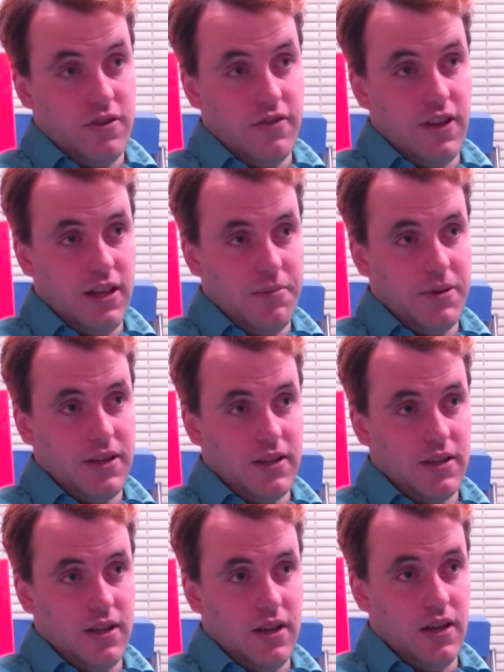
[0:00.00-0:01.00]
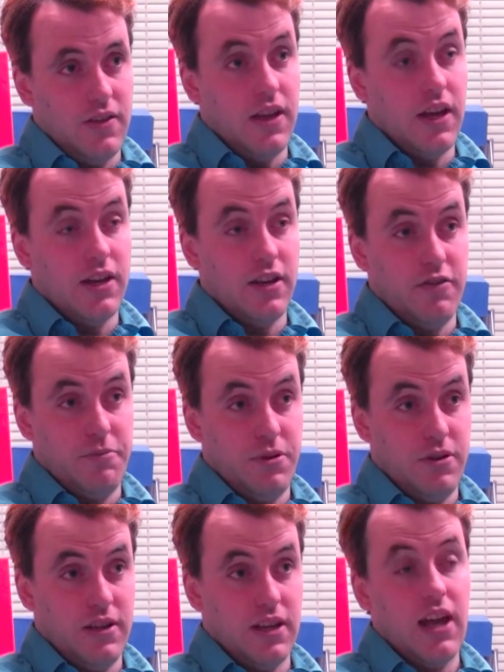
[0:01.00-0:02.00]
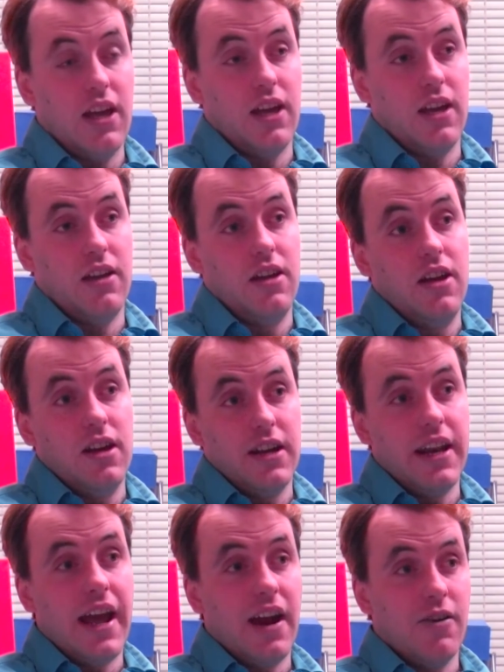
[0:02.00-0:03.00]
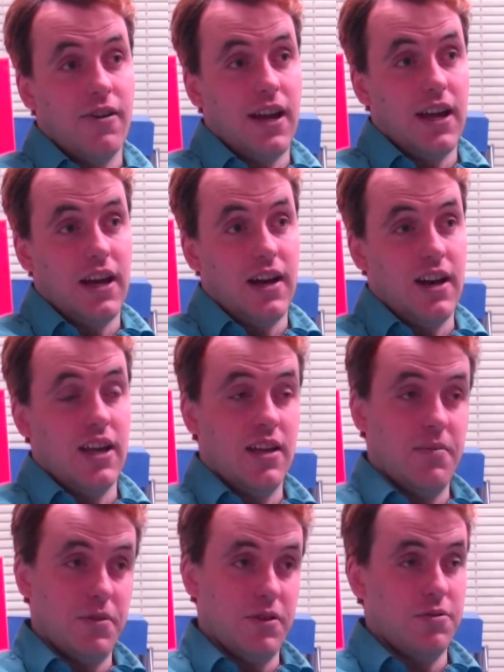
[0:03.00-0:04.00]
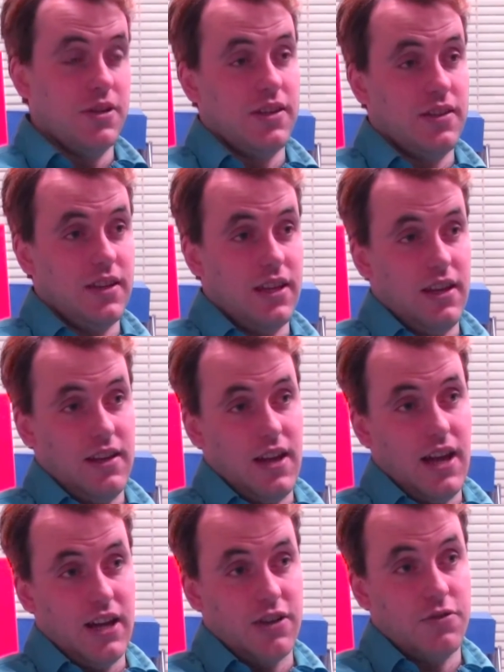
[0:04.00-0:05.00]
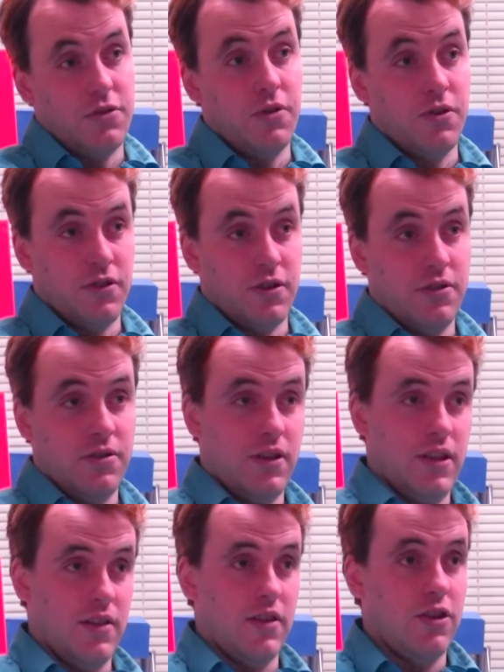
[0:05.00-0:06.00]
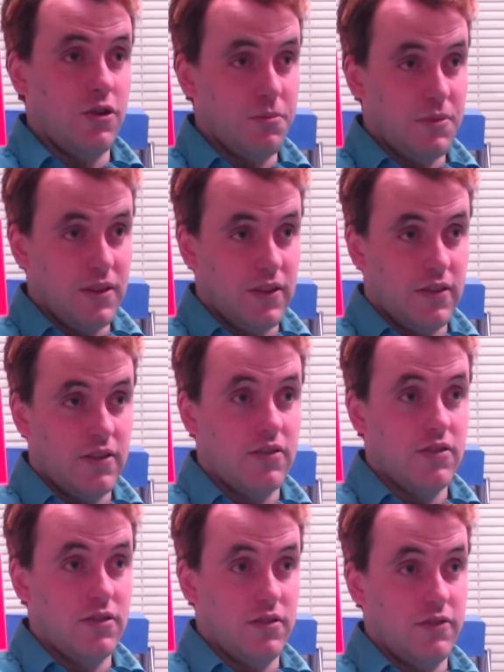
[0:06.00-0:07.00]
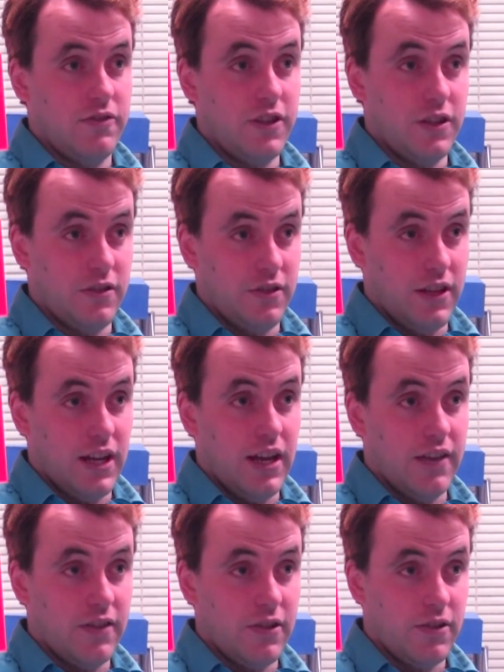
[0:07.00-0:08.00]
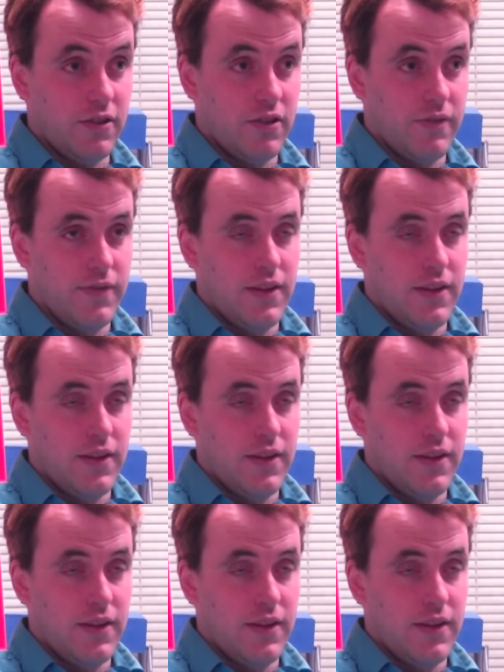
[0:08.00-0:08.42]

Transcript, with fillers: developing, uh, the idea of putting a narrow A I in between the actual Oracle and the humans to filter the answers.